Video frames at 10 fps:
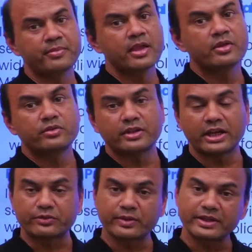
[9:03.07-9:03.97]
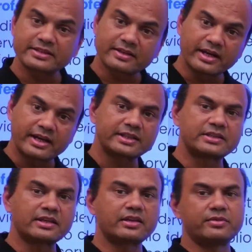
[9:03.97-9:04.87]
So that's why these ratings are
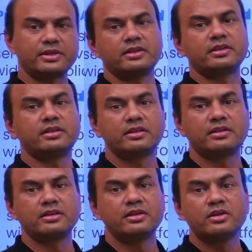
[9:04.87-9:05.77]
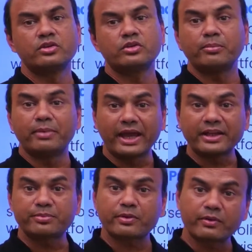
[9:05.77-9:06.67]
given. So banks
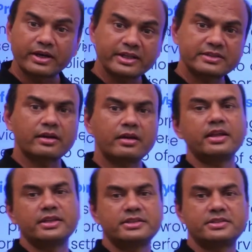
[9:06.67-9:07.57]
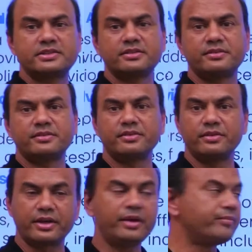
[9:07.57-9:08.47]
provide these ratings.
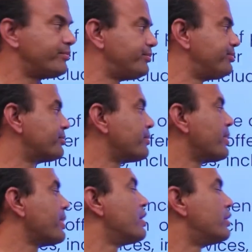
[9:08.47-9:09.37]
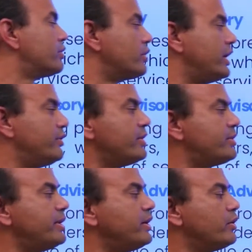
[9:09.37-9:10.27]
Okay. So
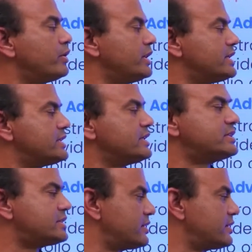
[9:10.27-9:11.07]
investment due diligence.